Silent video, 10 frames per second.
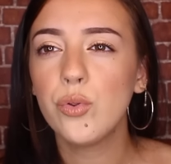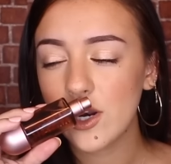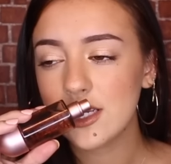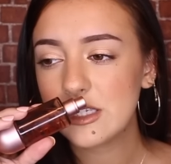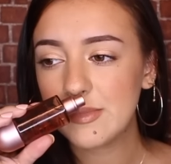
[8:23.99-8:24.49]

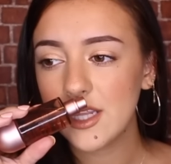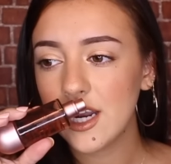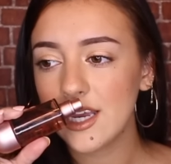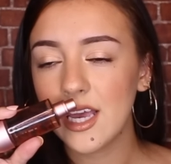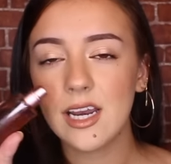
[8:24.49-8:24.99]
When I smell it,
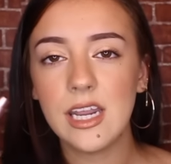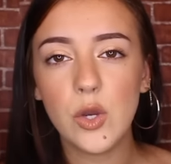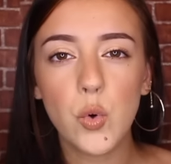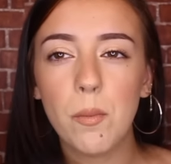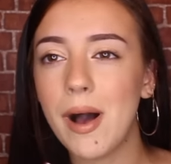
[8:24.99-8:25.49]
I get an
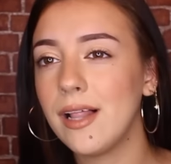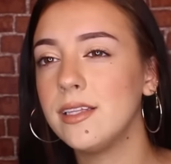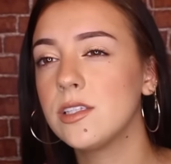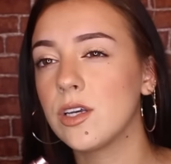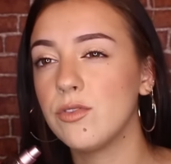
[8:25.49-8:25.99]
equal
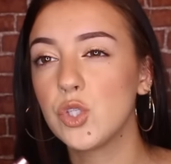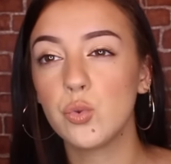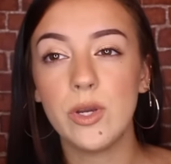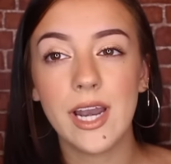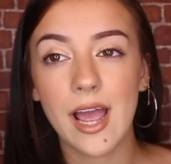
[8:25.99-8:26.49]
balance of
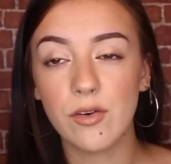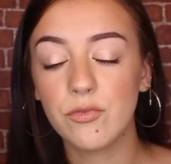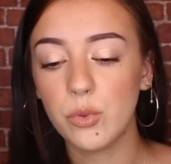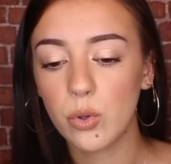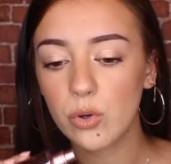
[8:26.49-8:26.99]
sweet and
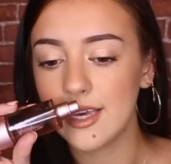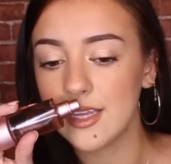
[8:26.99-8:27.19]
floral.